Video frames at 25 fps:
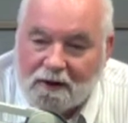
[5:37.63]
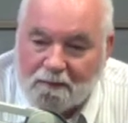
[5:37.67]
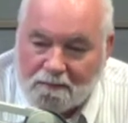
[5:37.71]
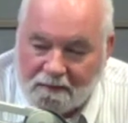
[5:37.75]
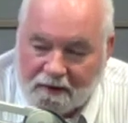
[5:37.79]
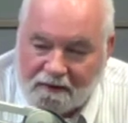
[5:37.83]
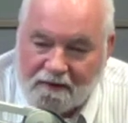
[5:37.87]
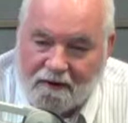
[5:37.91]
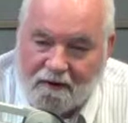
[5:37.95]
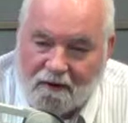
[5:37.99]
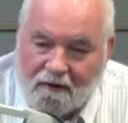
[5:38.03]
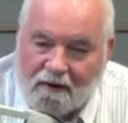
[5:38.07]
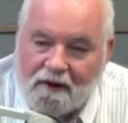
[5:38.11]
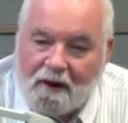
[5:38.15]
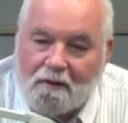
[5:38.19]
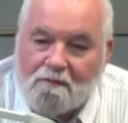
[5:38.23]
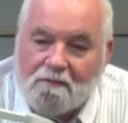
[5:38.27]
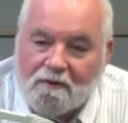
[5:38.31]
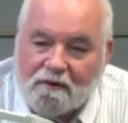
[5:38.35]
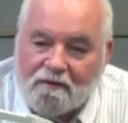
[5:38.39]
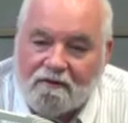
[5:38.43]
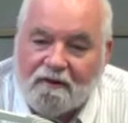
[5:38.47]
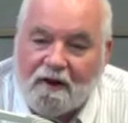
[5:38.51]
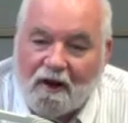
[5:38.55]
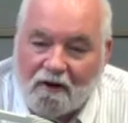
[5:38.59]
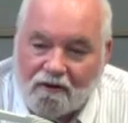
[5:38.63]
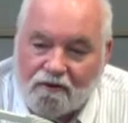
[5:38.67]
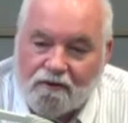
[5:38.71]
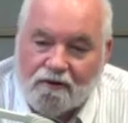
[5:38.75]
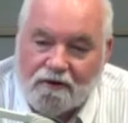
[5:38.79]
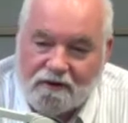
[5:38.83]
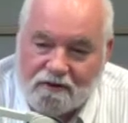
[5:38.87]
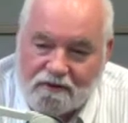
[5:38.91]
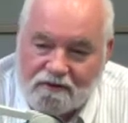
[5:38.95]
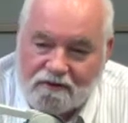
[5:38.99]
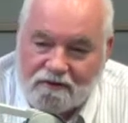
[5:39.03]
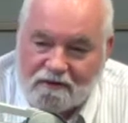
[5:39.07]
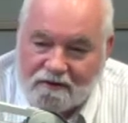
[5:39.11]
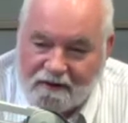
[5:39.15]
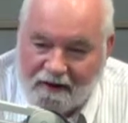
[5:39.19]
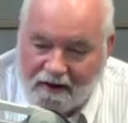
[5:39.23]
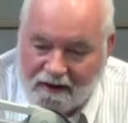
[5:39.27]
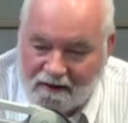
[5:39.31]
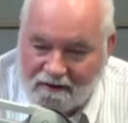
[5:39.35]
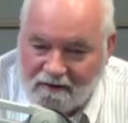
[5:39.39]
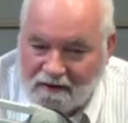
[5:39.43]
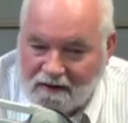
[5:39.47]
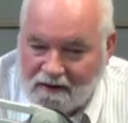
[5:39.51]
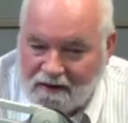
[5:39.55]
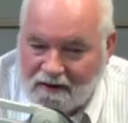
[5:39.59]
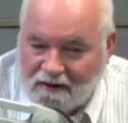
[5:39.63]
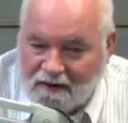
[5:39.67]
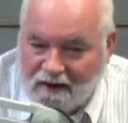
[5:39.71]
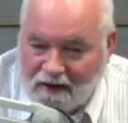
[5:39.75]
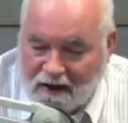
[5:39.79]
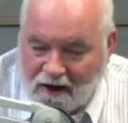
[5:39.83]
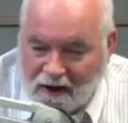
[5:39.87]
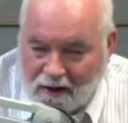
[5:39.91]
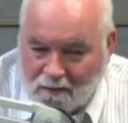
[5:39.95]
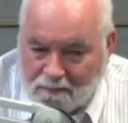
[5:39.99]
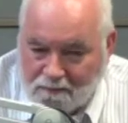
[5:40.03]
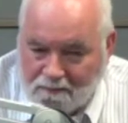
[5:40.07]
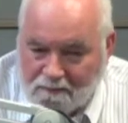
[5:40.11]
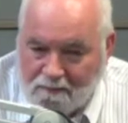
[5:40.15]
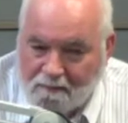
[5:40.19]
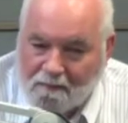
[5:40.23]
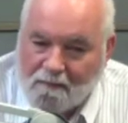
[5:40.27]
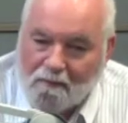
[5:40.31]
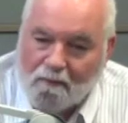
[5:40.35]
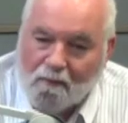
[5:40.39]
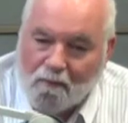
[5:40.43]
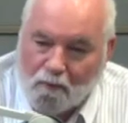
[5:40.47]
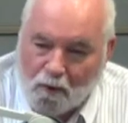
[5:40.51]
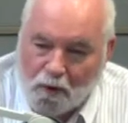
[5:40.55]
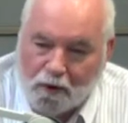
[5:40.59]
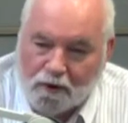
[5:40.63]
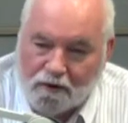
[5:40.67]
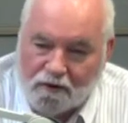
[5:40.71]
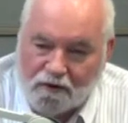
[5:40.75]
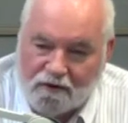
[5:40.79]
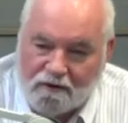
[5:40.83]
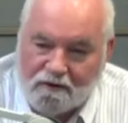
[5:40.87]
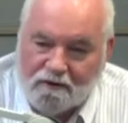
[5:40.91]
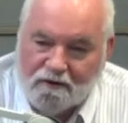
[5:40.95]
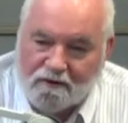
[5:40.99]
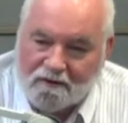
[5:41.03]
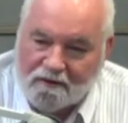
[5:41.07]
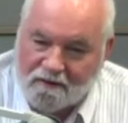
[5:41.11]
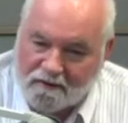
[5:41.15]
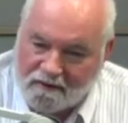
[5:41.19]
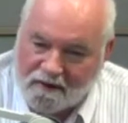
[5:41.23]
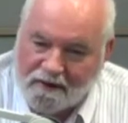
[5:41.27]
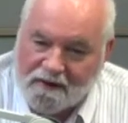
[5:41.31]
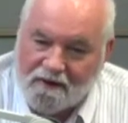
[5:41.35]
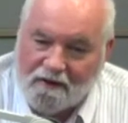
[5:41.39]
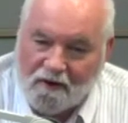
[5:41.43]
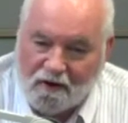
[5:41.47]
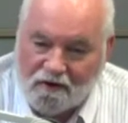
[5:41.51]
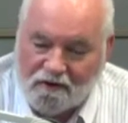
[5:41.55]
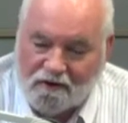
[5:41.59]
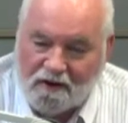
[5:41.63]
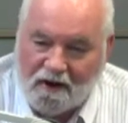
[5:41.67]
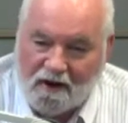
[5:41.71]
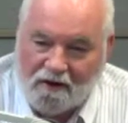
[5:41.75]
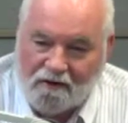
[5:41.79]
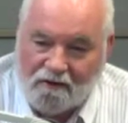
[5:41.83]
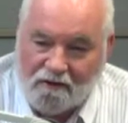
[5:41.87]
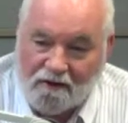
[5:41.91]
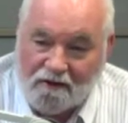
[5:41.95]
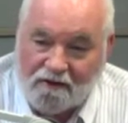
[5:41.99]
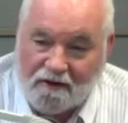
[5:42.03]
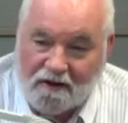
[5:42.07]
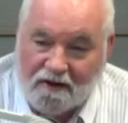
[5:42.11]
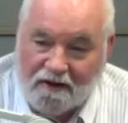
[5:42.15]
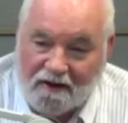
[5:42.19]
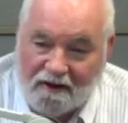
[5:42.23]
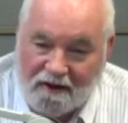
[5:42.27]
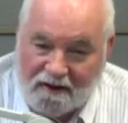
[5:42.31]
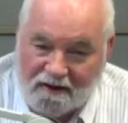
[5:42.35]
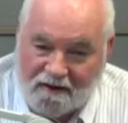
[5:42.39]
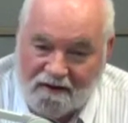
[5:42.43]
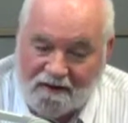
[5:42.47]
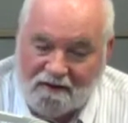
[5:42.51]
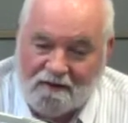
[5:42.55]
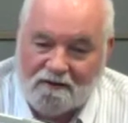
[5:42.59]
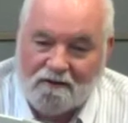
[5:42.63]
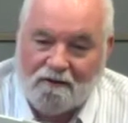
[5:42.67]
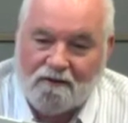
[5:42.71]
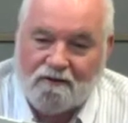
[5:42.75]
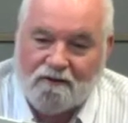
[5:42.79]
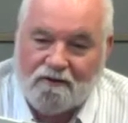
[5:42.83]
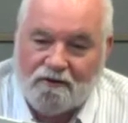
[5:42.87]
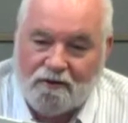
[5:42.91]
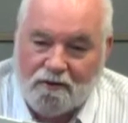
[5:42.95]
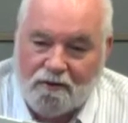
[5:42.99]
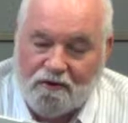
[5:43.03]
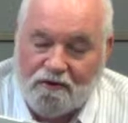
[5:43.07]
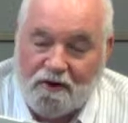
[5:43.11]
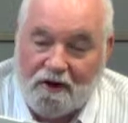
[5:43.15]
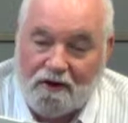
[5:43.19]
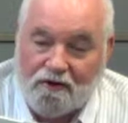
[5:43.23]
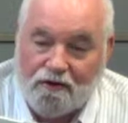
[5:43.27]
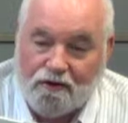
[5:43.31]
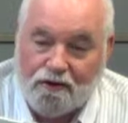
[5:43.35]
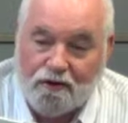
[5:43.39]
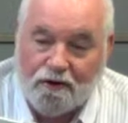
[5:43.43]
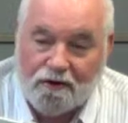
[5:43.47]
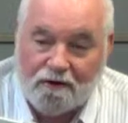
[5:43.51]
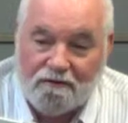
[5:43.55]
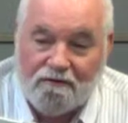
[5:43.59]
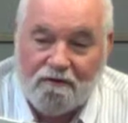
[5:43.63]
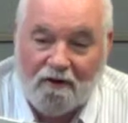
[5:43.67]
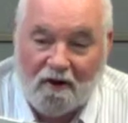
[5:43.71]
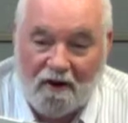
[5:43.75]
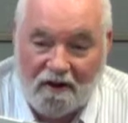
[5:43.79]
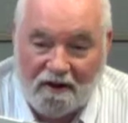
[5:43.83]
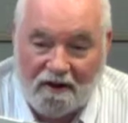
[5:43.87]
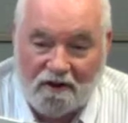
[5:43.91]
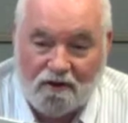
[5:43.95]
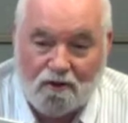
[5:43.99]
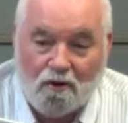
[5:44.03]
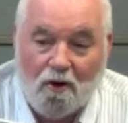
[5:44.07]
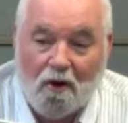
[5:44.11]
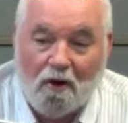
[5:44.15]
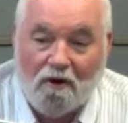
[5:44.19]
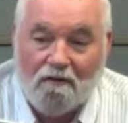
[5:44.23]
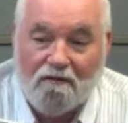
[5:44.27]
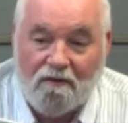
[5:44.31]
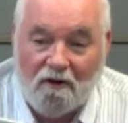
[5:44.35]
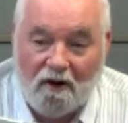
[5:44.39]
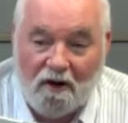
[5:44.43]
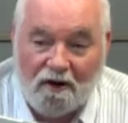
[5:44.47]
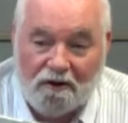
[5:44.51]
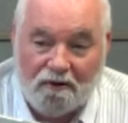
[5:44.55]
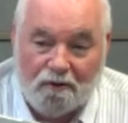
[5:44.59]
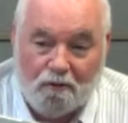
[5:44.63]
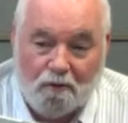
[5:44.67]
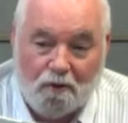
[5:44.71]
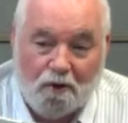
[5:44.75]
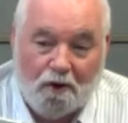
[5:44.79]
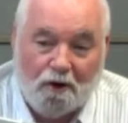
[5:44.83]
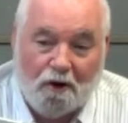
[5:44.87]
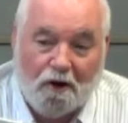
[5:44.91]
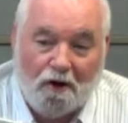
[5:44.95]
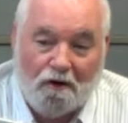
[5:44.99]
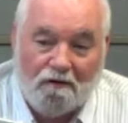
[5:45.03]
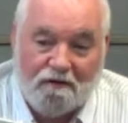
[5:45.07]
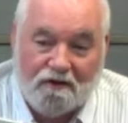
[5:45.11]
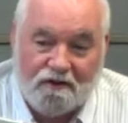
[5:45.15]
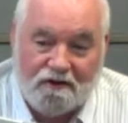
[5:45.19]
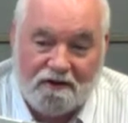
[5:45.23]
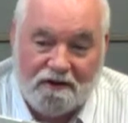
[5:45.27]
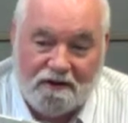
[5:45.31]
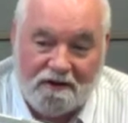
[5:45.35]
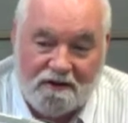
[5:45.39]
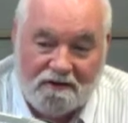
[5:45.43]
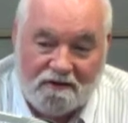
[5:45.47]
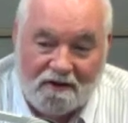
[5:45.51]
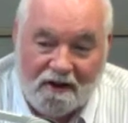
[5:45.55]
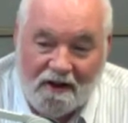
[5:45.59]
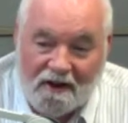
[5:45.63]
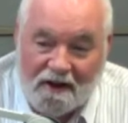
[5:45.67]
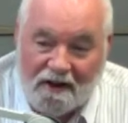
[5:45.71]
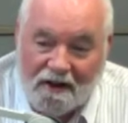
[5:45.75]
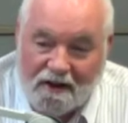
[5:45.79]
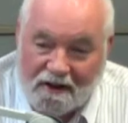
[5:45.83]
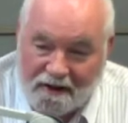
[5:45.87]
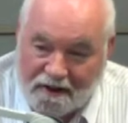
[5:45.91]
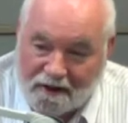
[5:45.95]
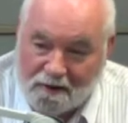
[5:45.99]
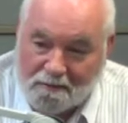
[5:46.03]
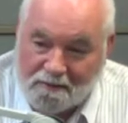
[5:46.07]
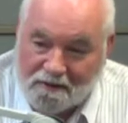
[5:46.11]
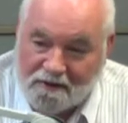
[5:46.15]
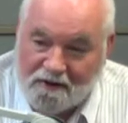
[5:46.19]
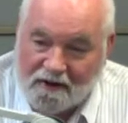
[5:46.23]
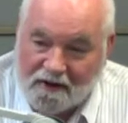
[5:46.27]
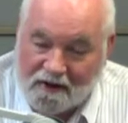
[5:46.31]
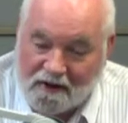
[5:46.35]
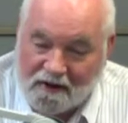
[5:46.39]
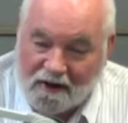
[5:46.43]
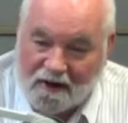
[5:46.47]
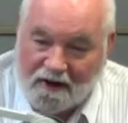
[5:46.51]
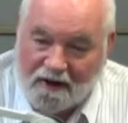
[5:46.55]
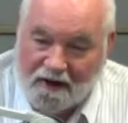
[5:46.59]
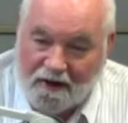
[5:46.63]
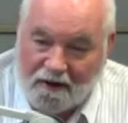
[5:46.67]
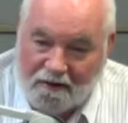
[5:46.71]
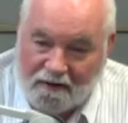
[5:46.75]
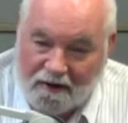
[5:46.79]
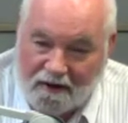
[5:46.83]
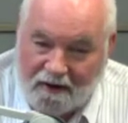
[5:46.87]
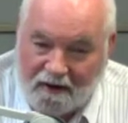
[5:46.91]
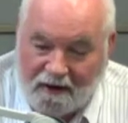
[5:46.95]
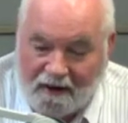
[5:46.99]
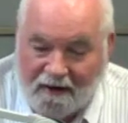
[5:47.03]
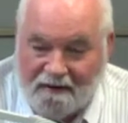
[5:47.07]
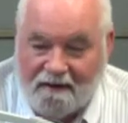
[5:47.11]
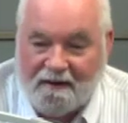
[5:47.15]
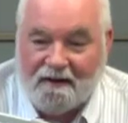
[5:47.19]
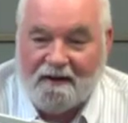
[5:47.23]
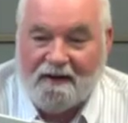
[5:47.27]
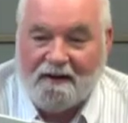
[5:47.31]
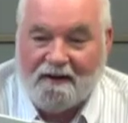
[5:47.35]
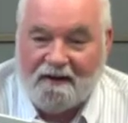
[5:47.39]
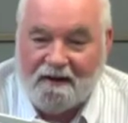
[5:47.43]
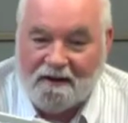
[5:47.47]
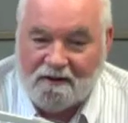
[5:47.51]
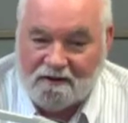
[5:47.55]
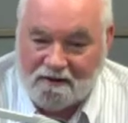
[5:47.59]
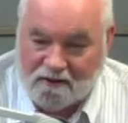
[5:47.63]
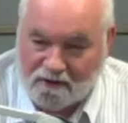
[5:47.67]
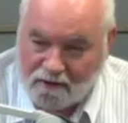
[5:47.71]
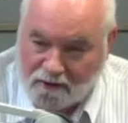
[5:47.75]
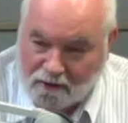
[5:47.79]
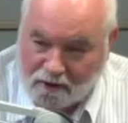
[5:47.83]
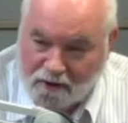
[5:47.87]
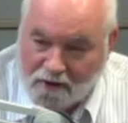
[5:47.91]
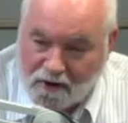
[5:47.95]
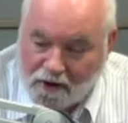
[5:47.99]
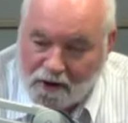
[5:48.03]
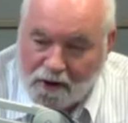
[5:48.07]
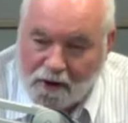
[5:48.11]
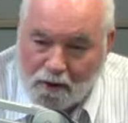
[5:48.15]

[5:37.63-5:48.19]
But there are a number of countries that workers in those countries can get, shall we say, certified as qualified to work overseas in a particular area, and then they get to